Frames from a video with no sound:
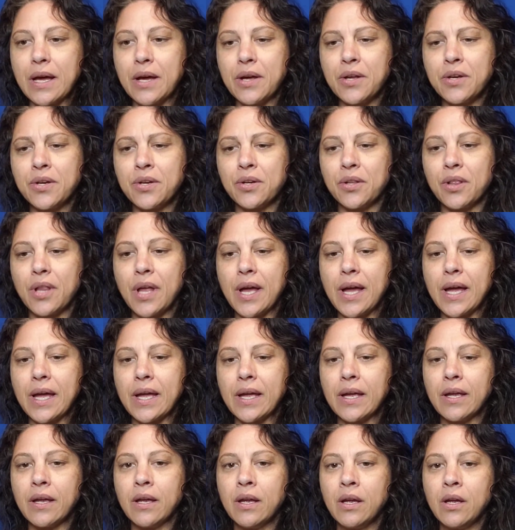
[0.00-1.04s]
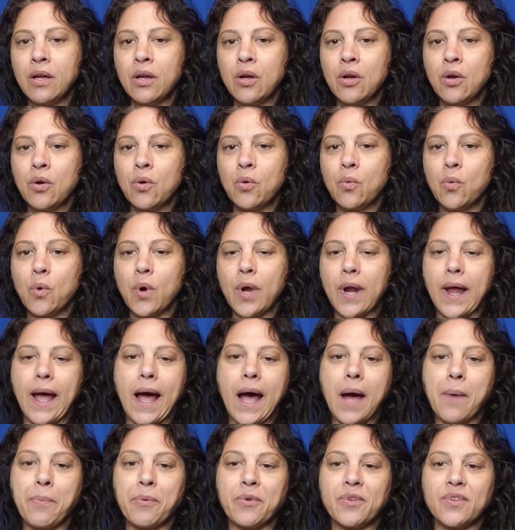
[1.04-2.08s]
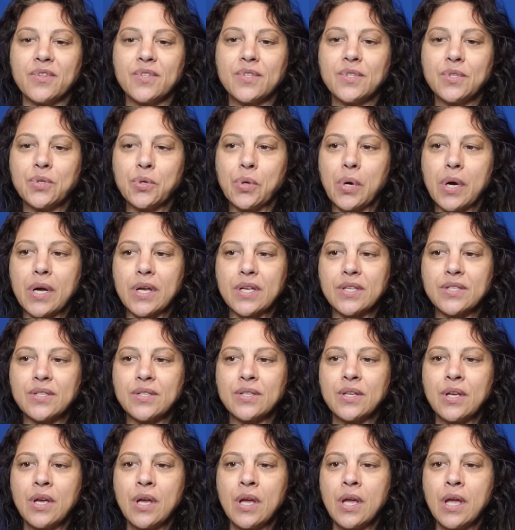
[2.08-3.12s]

underlie what happens to us,